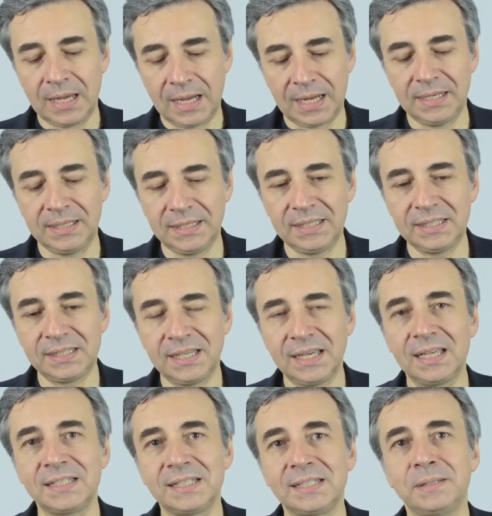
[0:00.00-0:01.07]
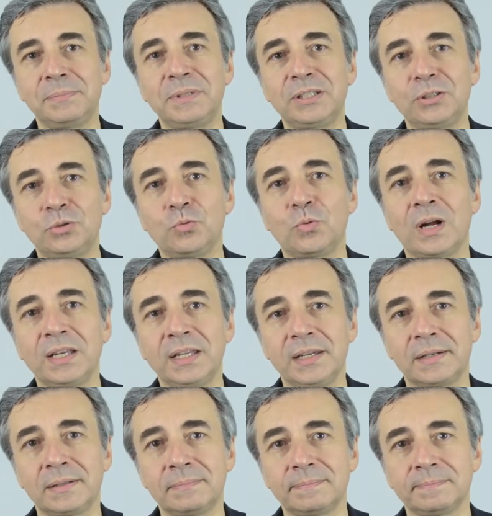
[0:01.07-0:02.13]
And in this case, is limited to 1 year.